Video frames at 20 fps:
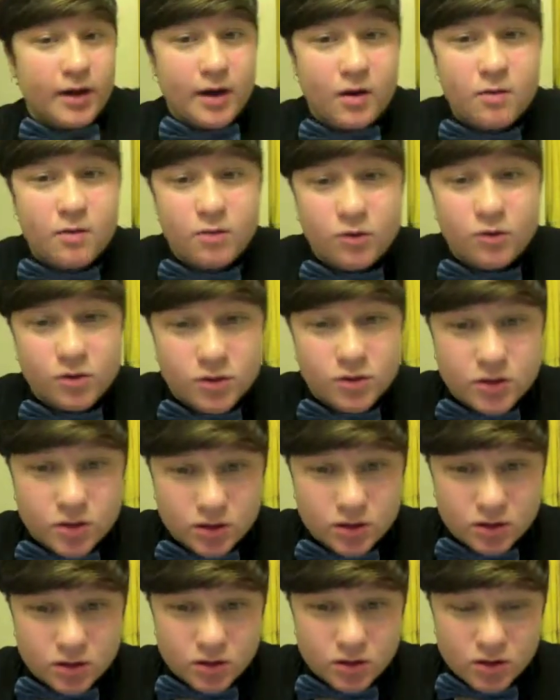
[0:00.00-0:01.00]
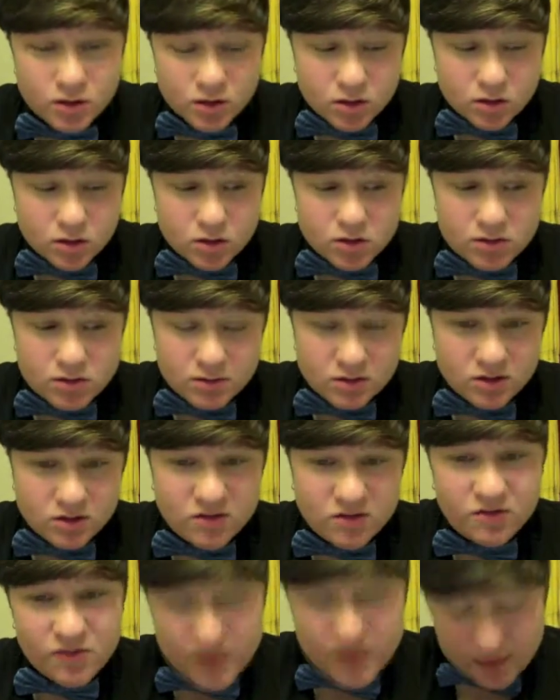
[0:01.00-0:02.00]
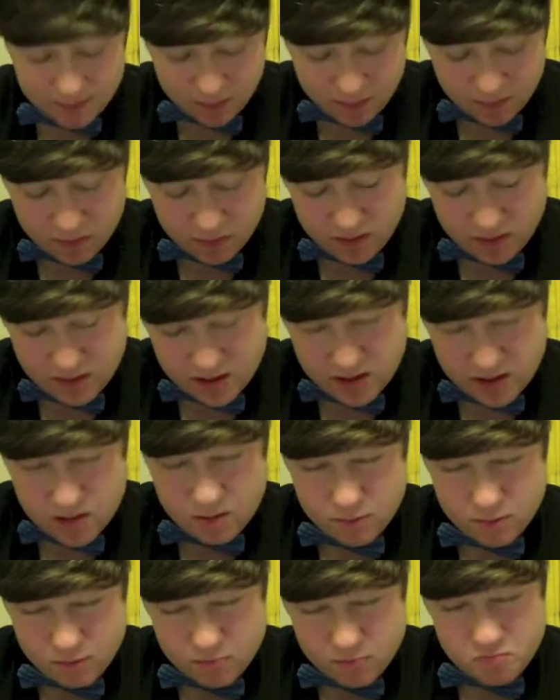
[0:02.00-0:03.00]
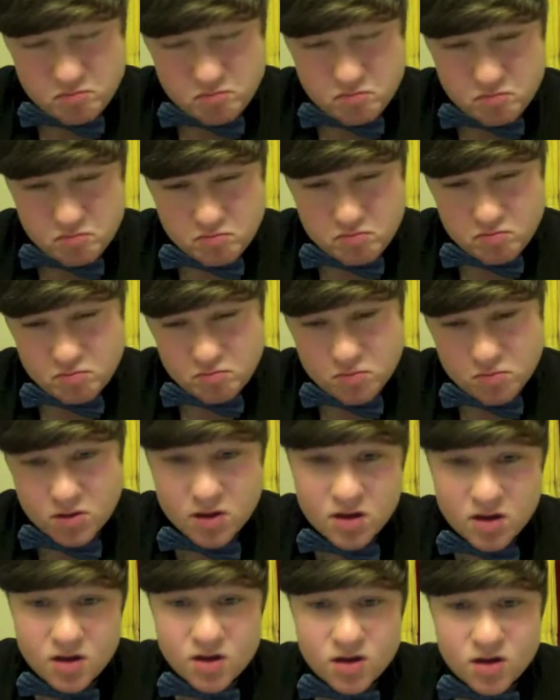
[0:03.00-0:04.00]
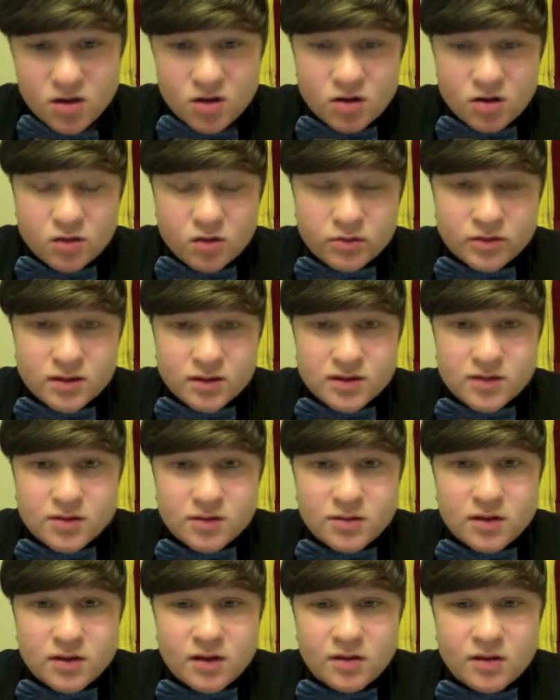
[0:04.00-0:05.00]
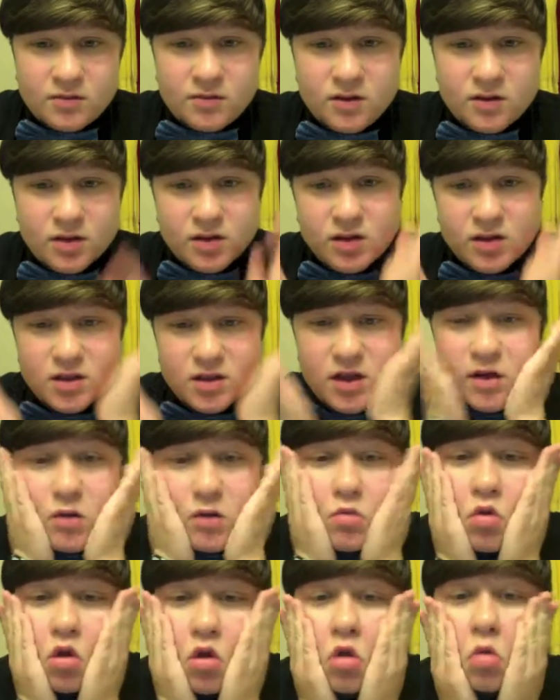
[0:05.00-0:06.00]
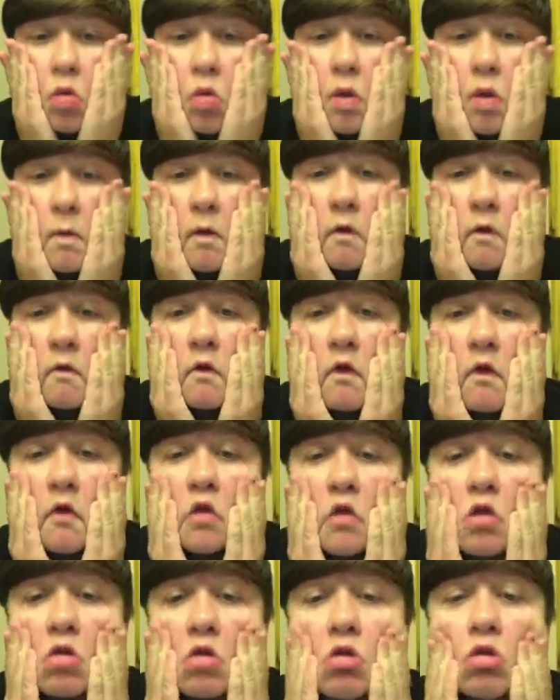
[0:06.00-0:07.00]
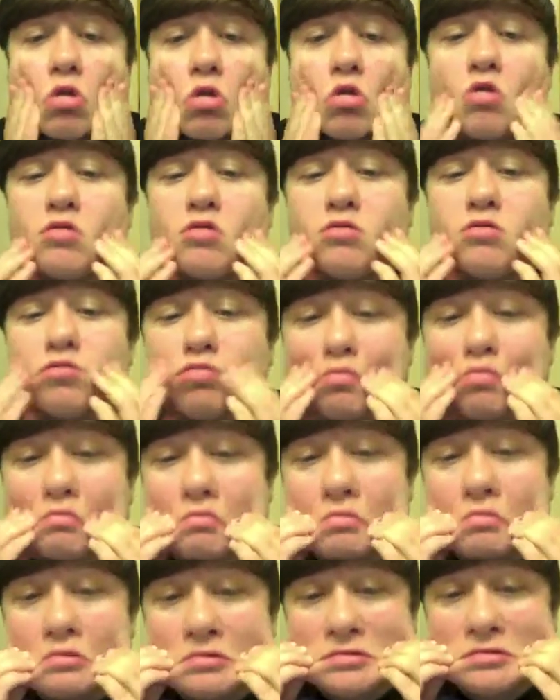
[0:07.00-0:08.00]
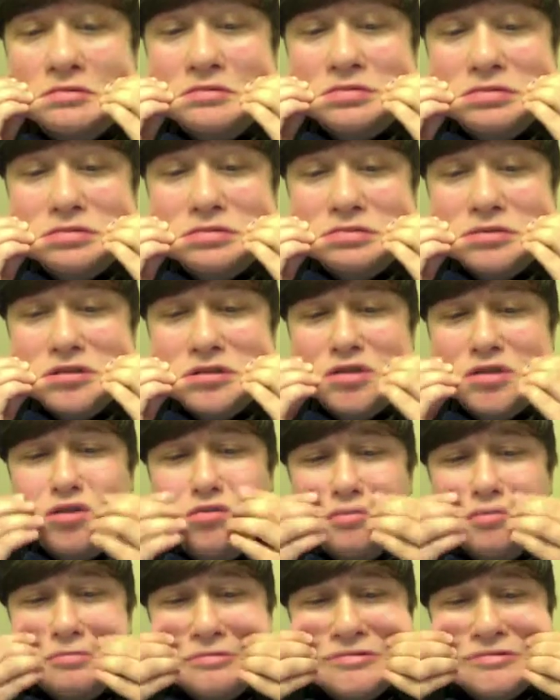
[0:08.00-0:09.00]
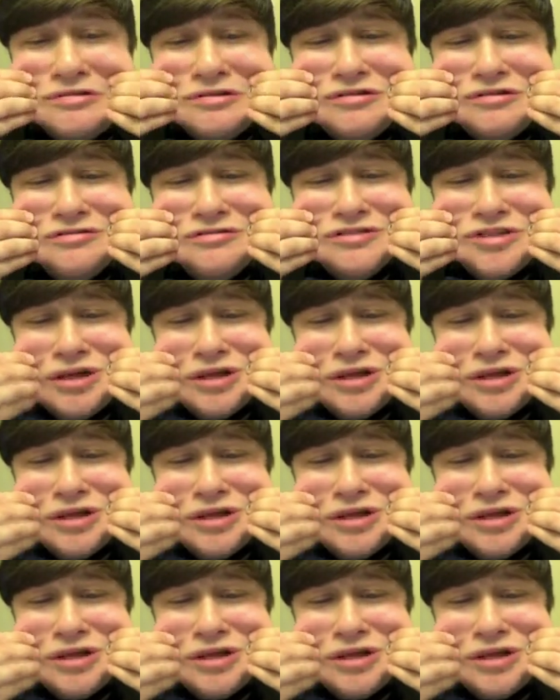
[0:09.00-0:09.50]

to lose some of this flabby flab. You know, because I, I really, I don't like the way my face looks. it's all chubby.